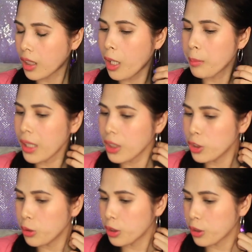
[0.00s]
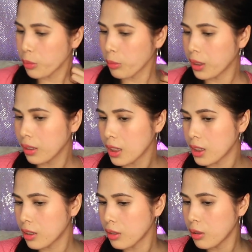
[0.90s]
I'm not used to it.
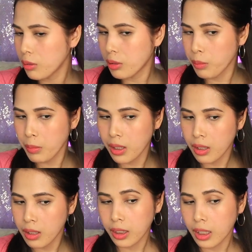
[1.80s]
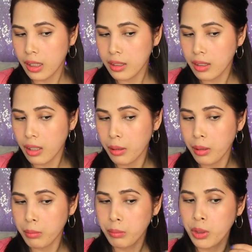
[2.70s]
It's new to me. I guess
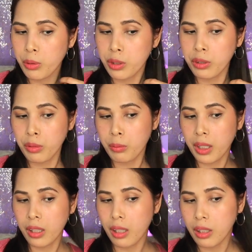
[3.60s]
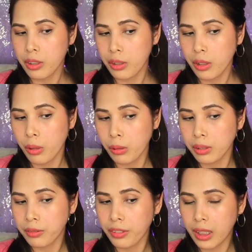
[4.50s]
I'm used to my other
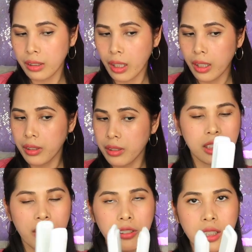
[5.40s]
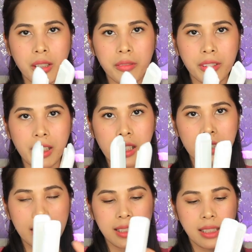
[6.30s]
old flat irons. This area over here
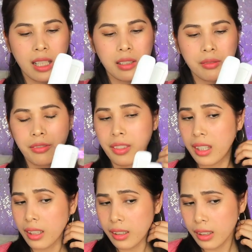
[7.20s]
is kind of thick.